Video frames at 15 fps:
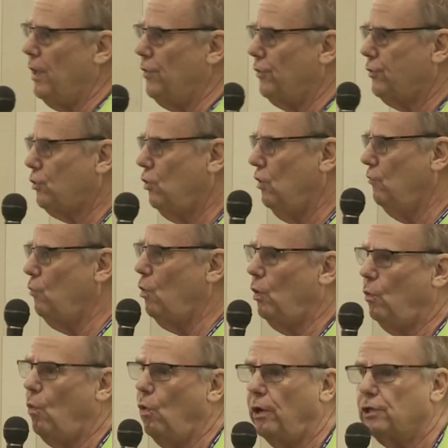that the curve
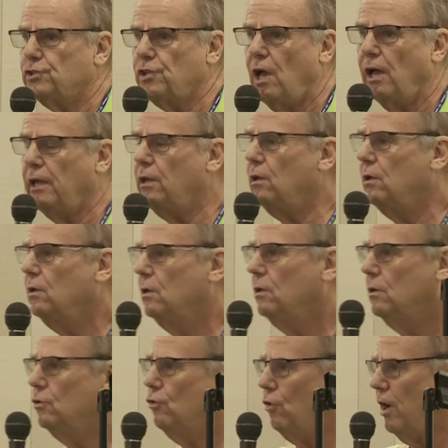warning sign
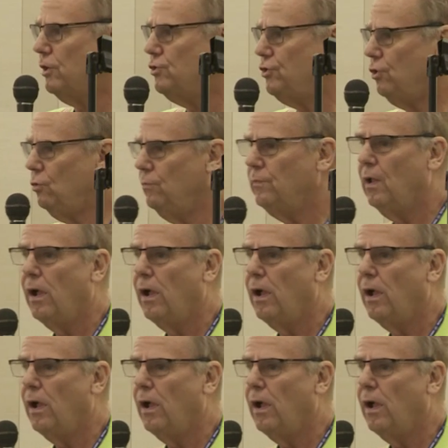directs you.